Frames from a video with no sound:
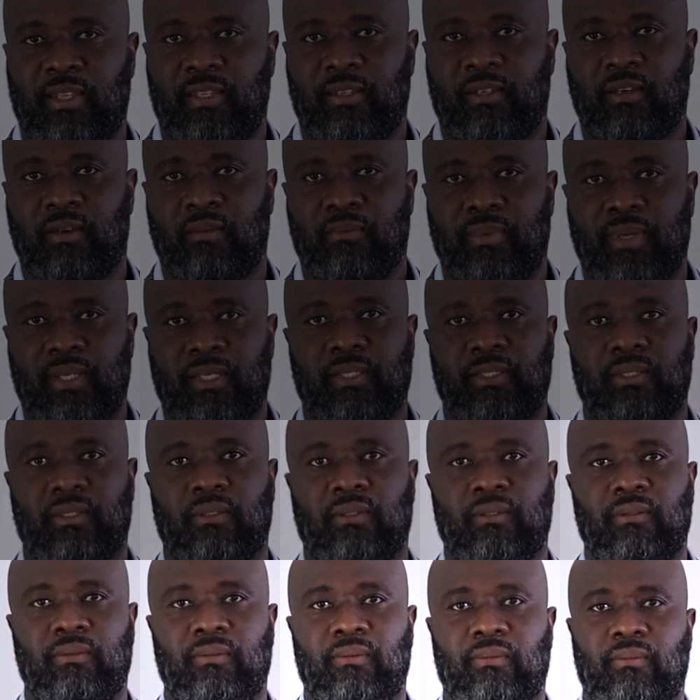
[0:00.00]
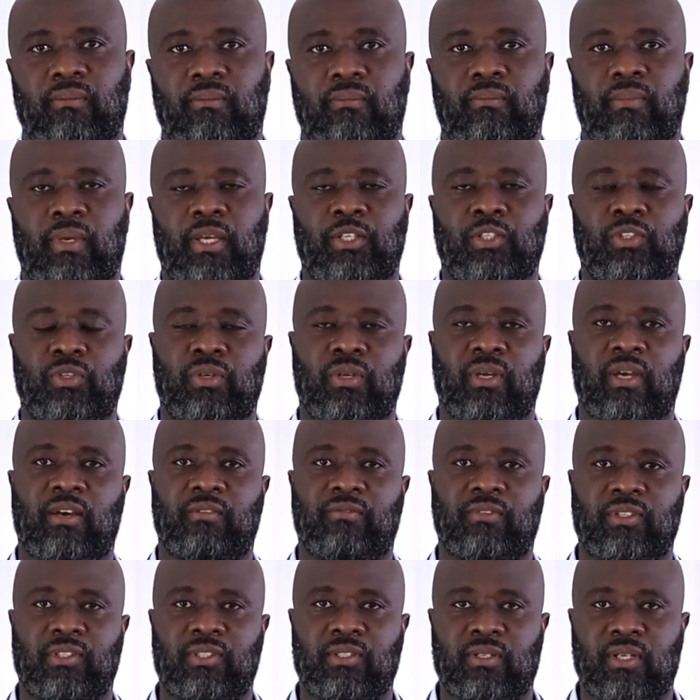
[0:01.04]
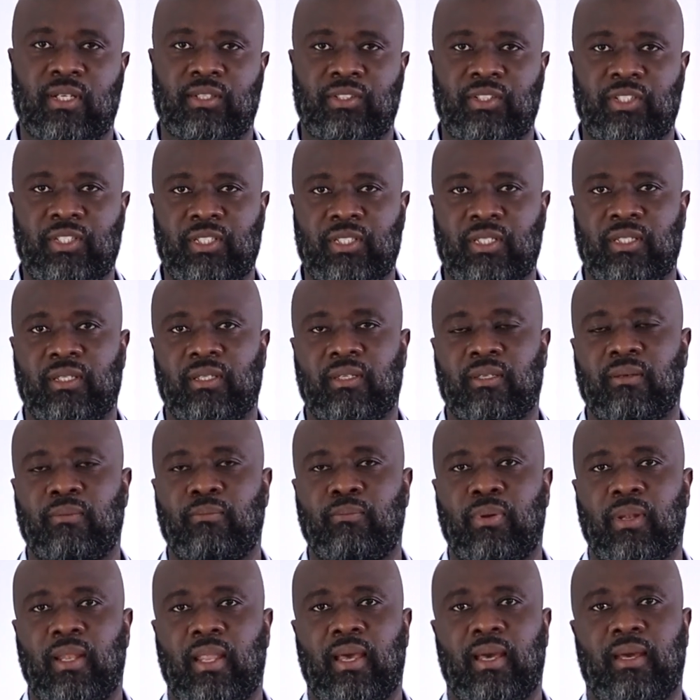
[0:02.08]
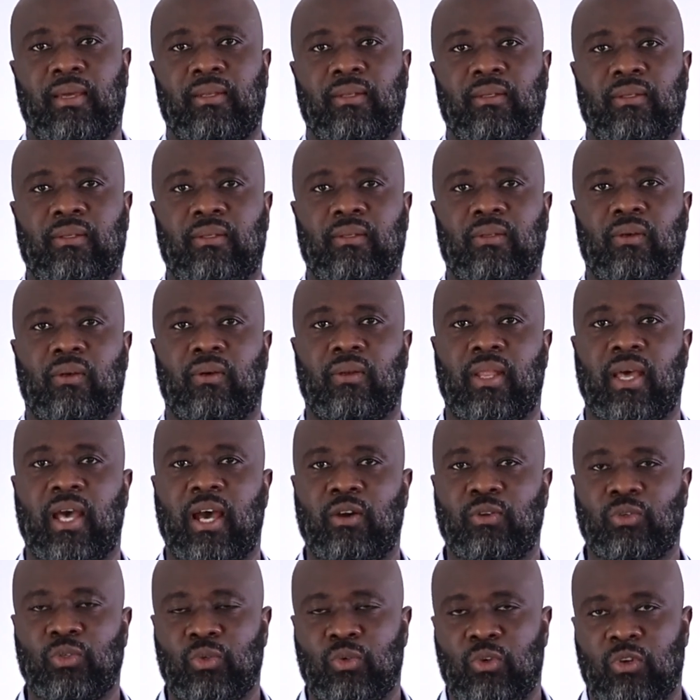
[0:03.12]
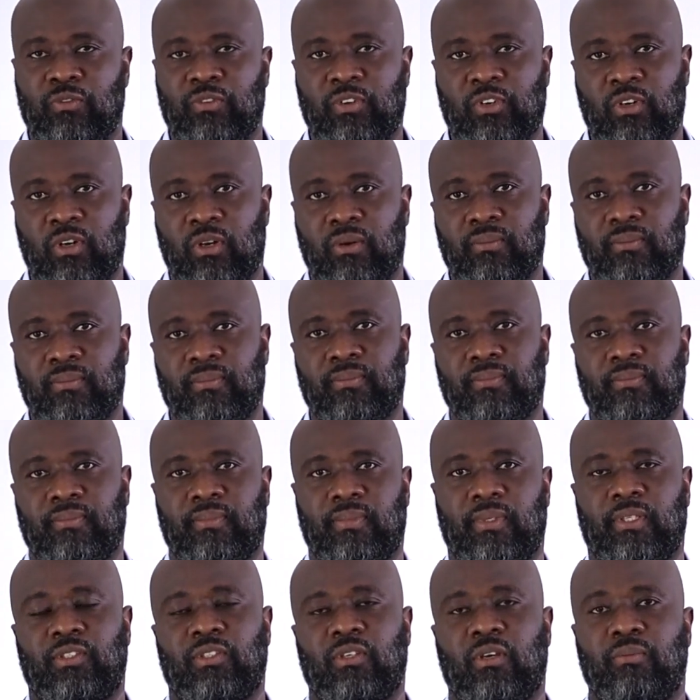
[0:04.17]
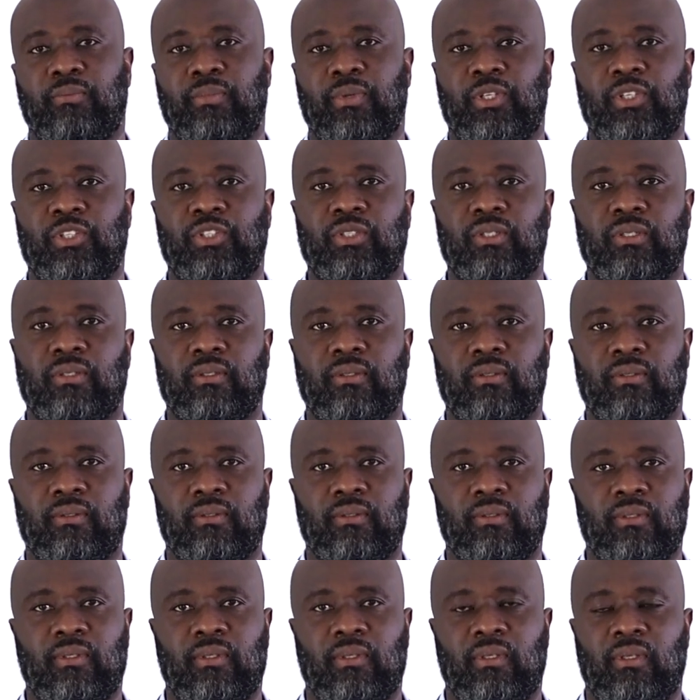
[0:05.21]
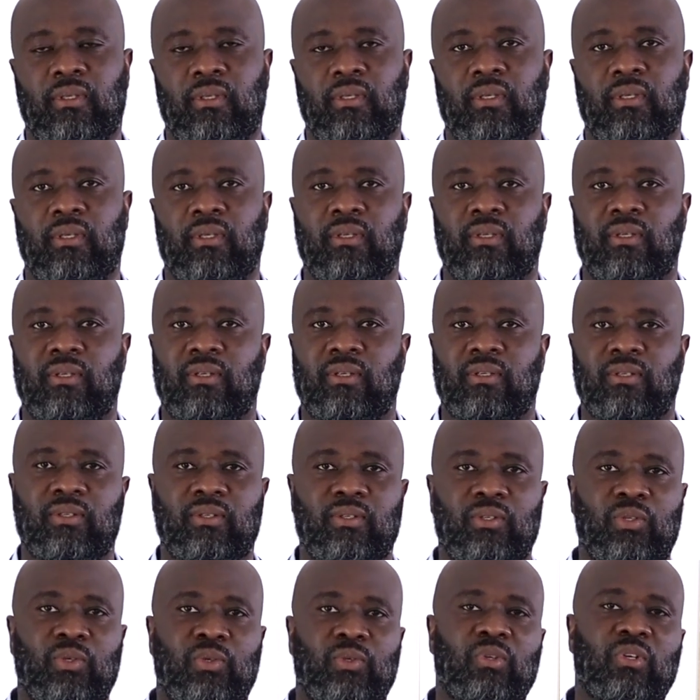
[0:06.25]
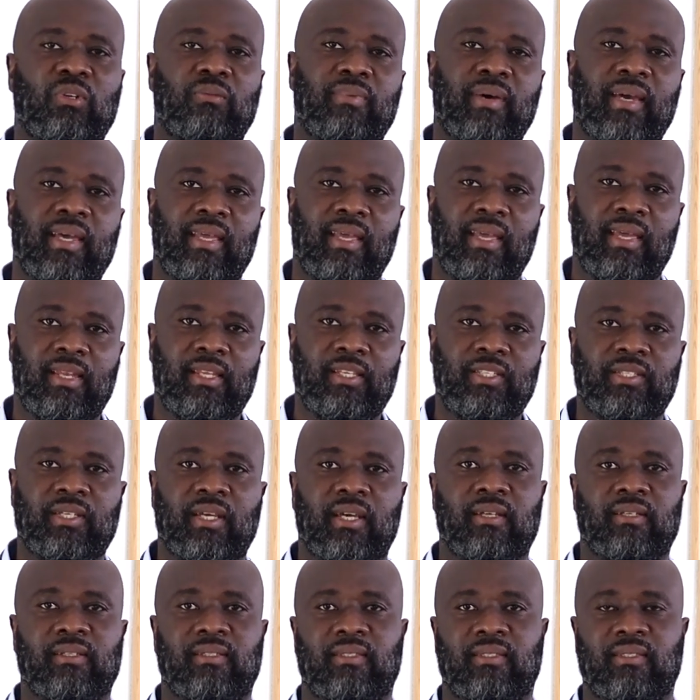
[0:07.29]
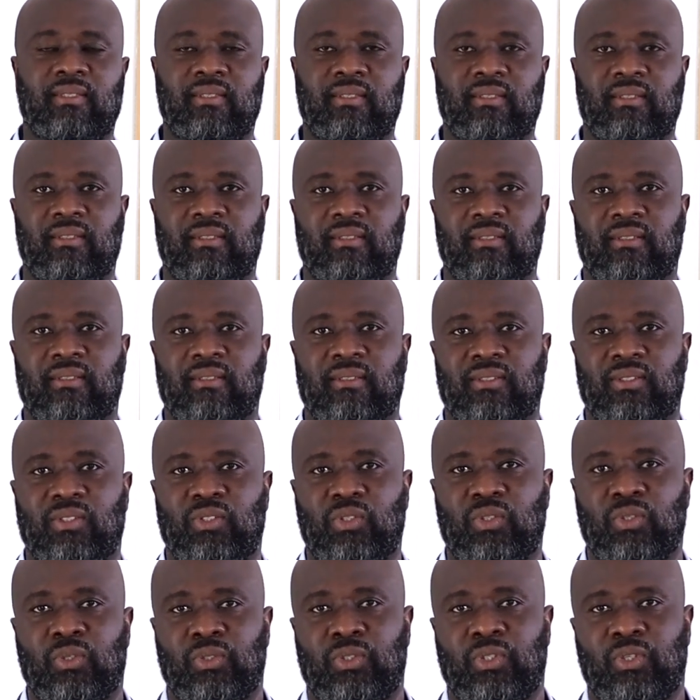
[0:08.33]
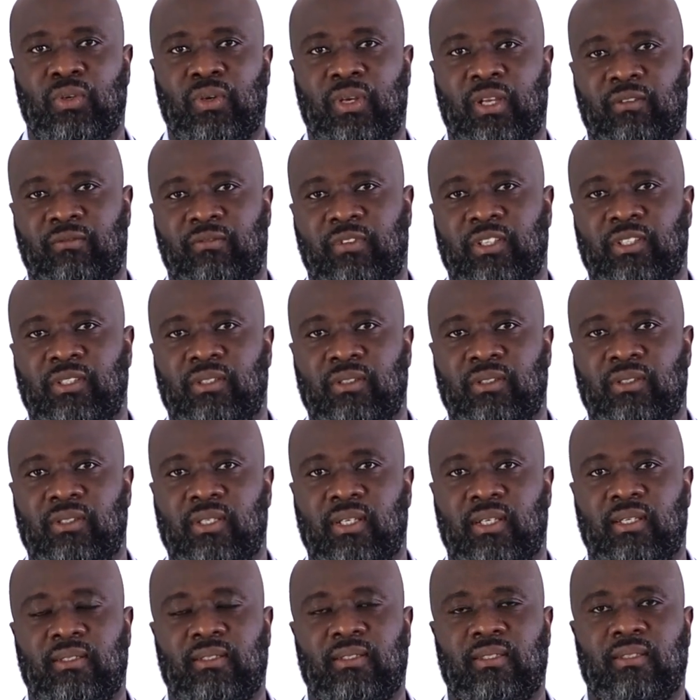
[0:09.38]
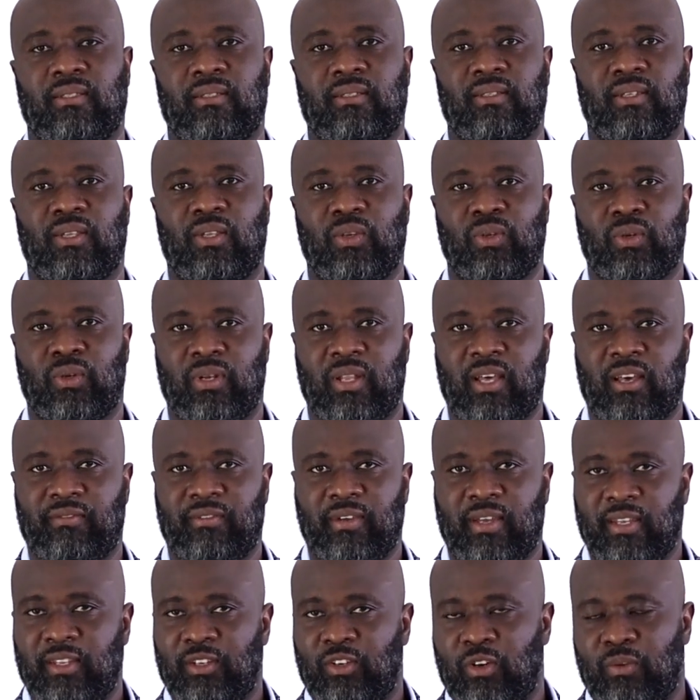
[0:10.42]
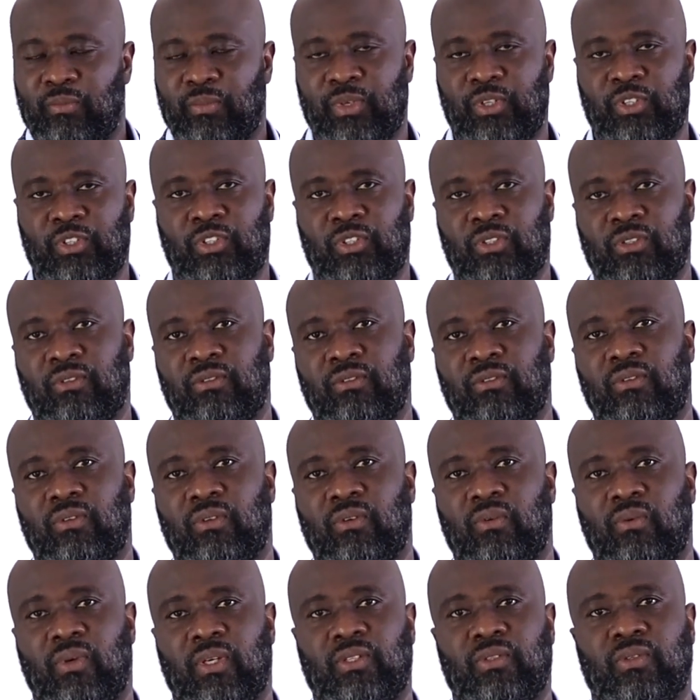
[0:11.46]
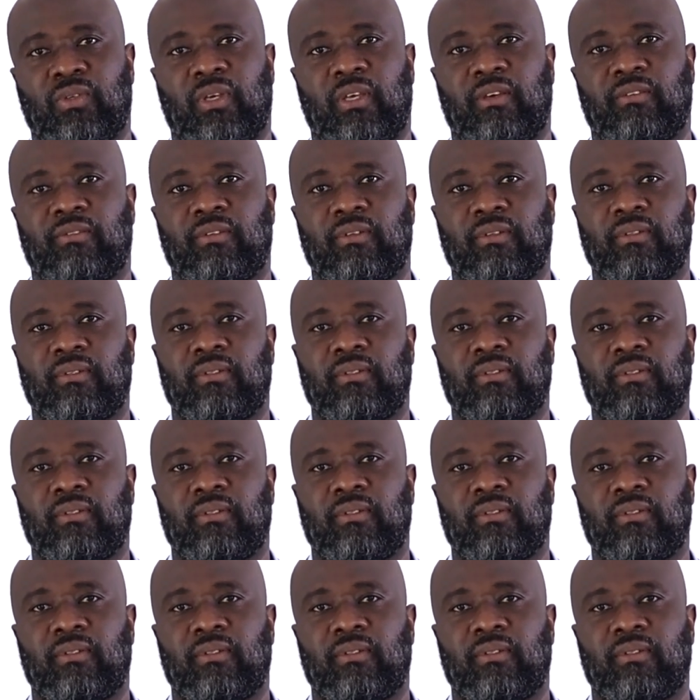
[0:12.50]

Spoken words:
the competitor, make sure you have a strategic plan on how to overcome this competition. Do not by any chance show to your investors that you don't have any competition whatsoever,